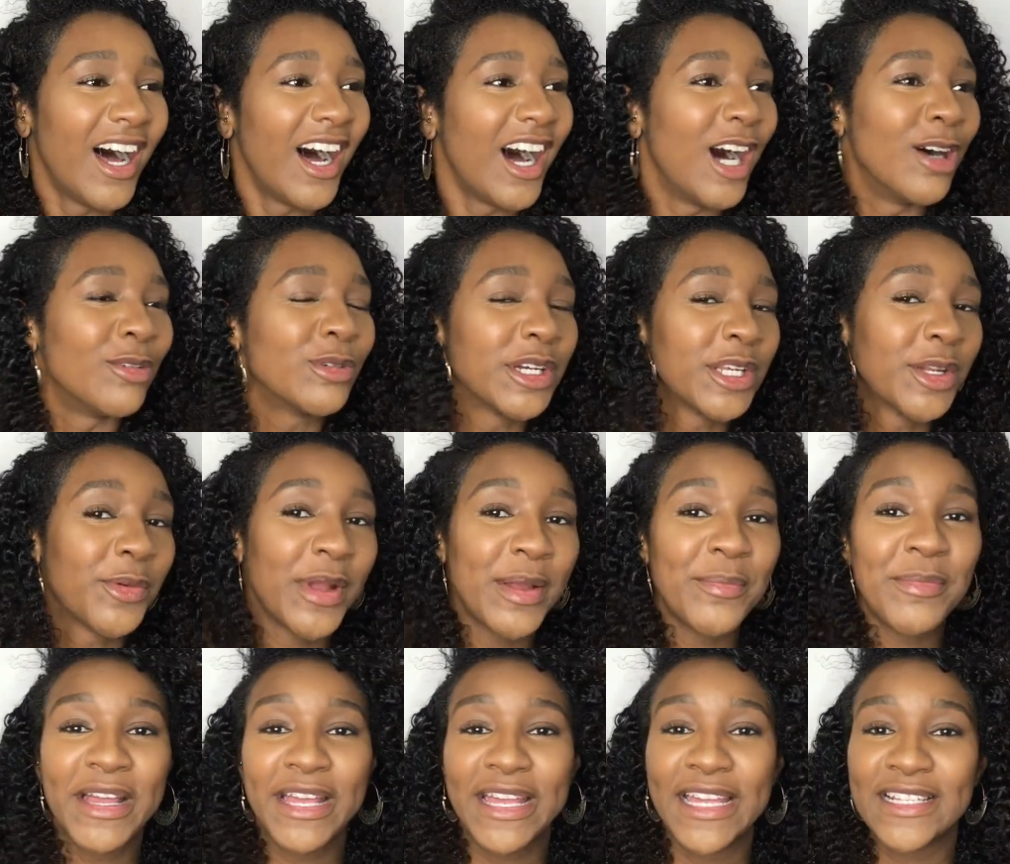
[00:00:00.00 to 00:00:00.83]
I'm gonna
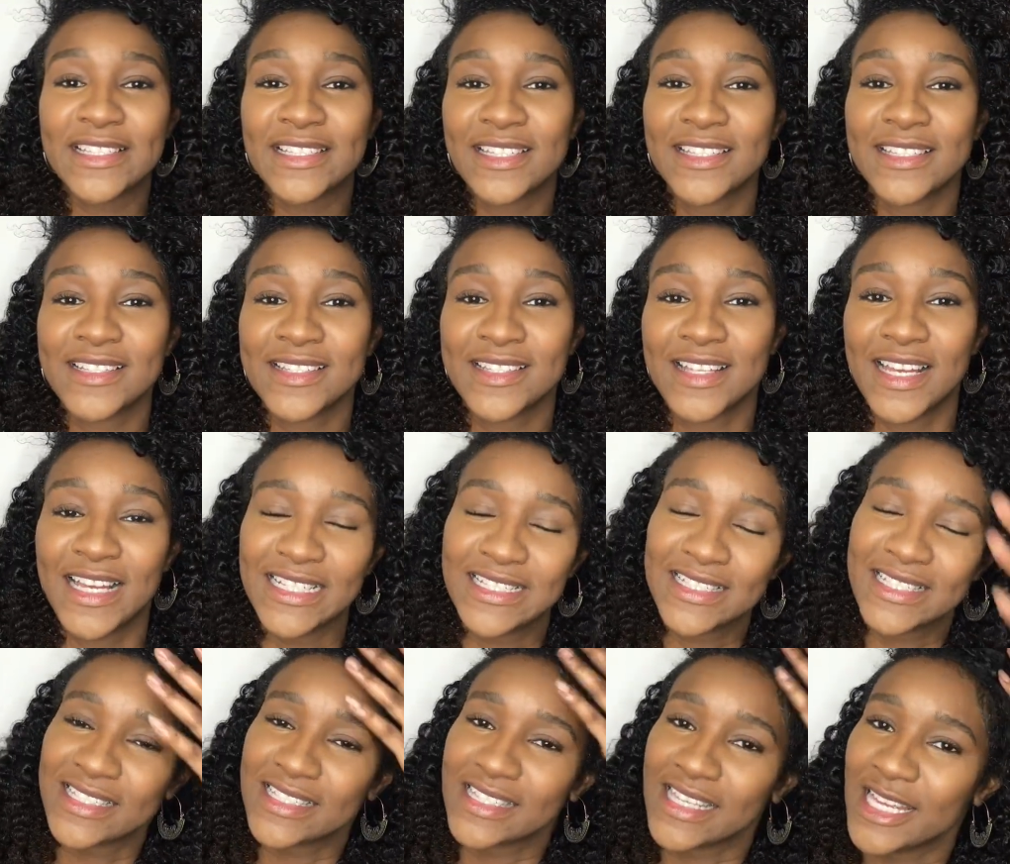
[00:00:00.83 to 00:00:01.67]
wear my hair to the
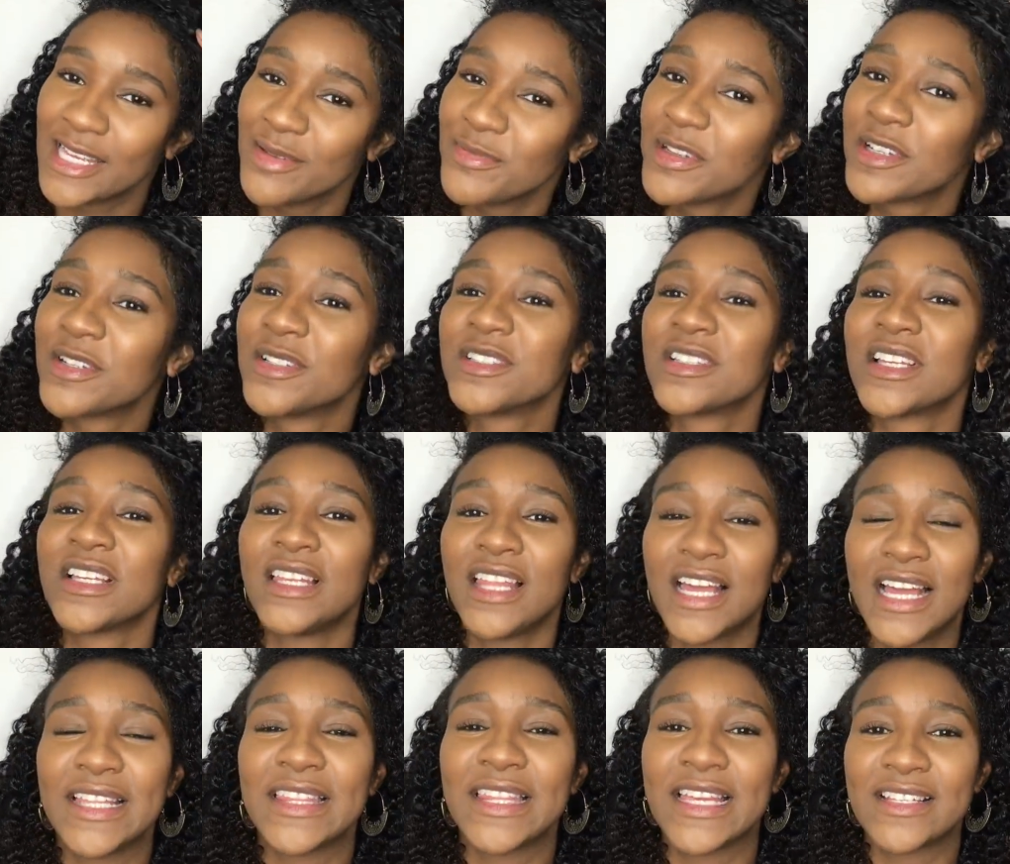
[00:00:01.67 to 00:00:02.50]
side today because I
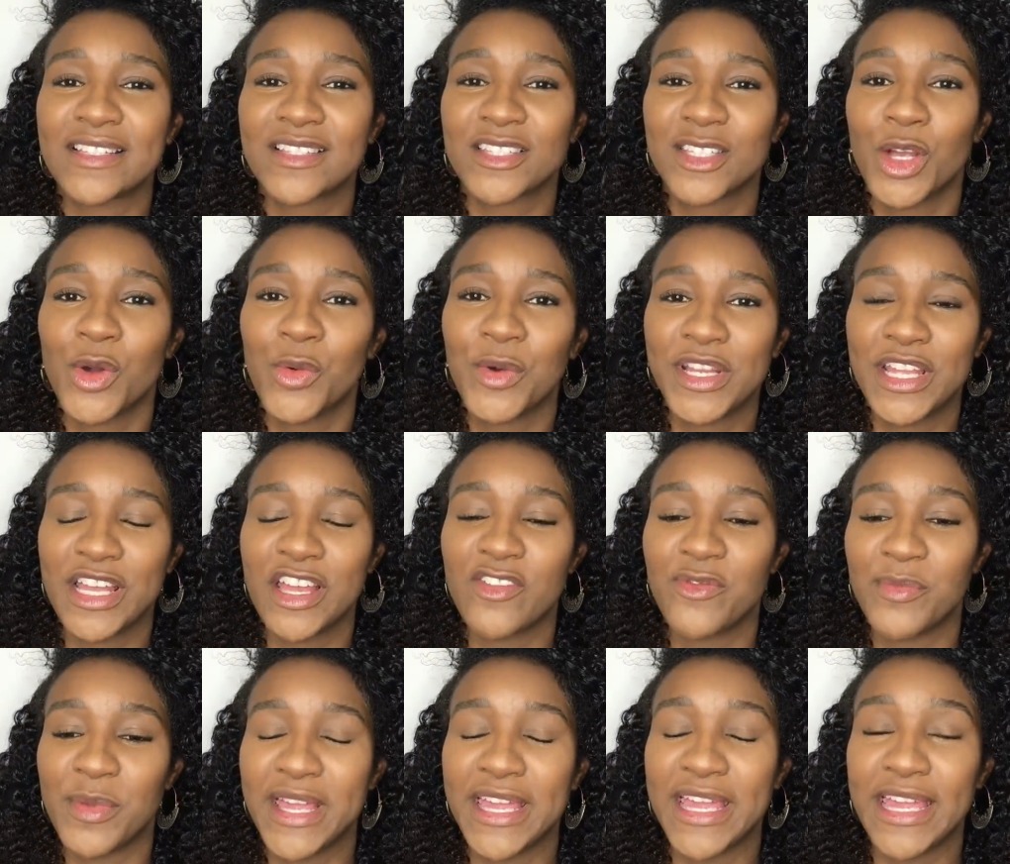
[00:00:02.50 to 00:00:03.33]
like that style when I
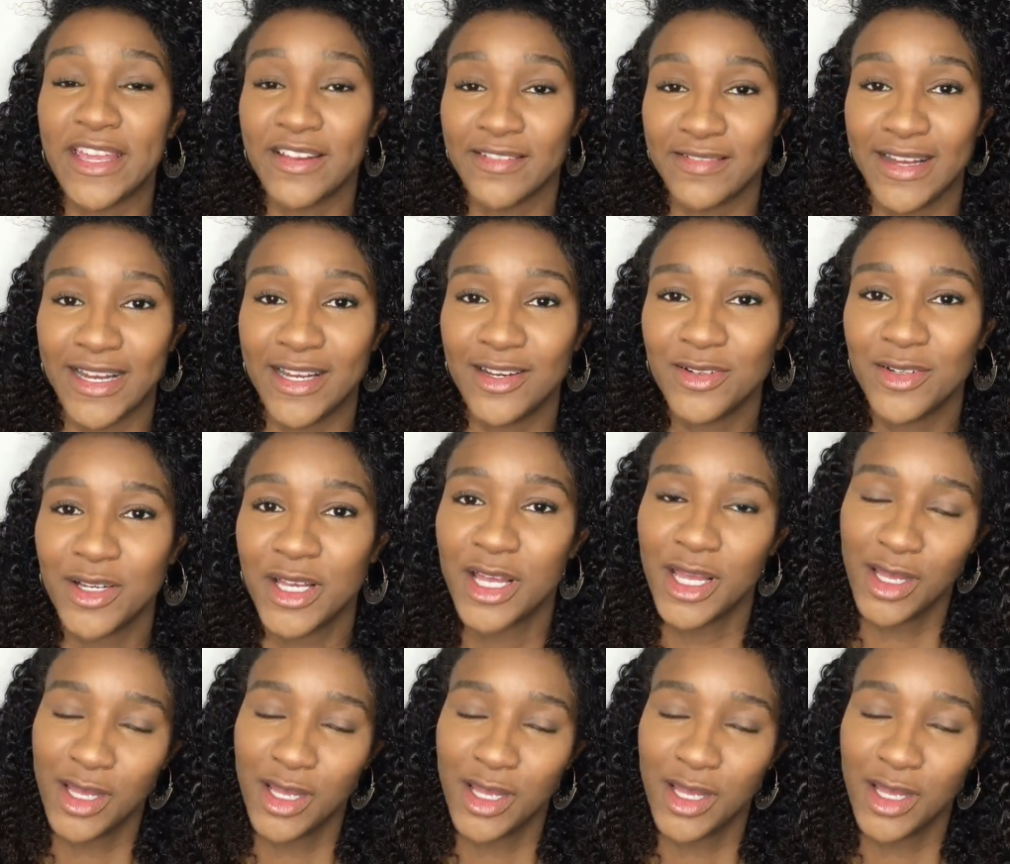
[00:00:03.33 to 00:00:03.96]
have my hair out,